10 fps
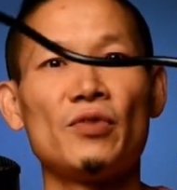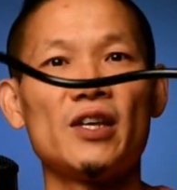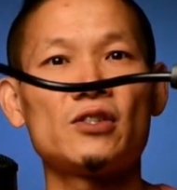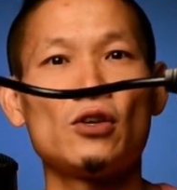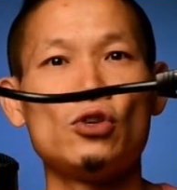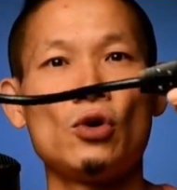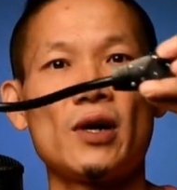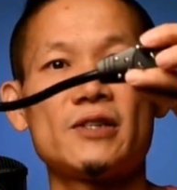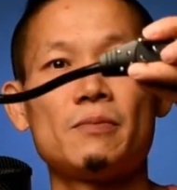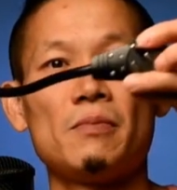
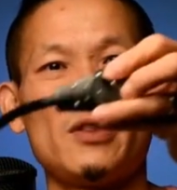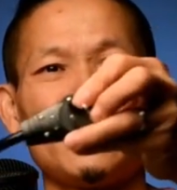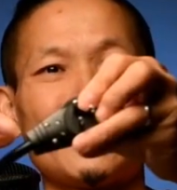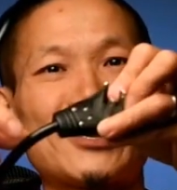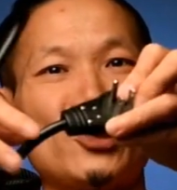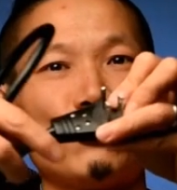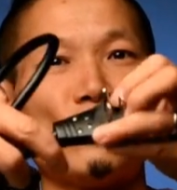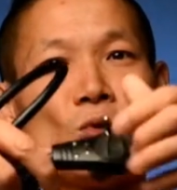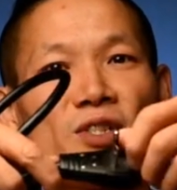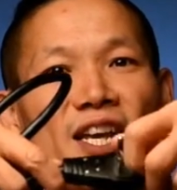this actually
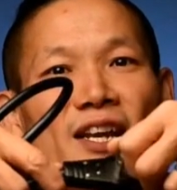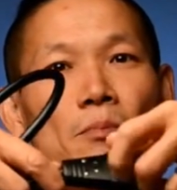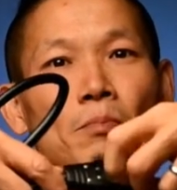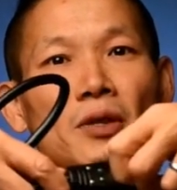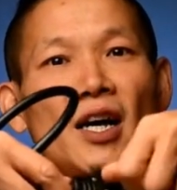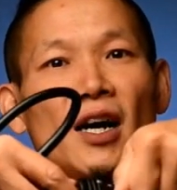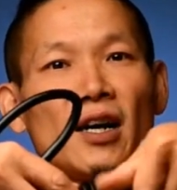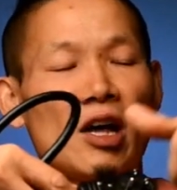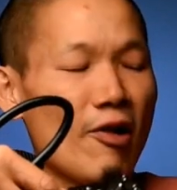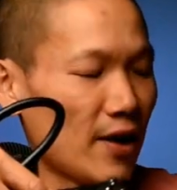rotating
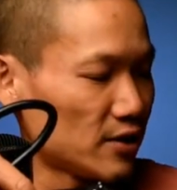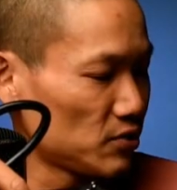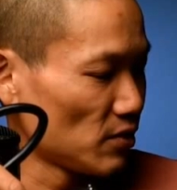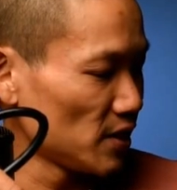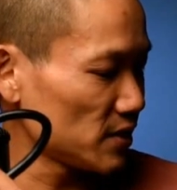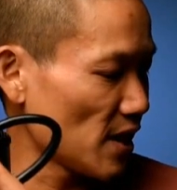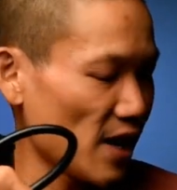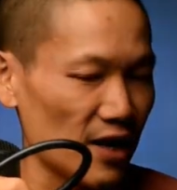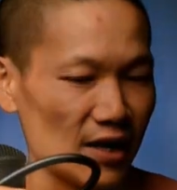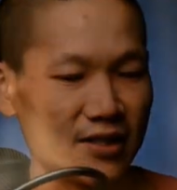plug. And so this
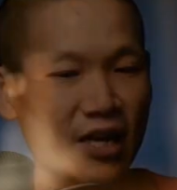guy is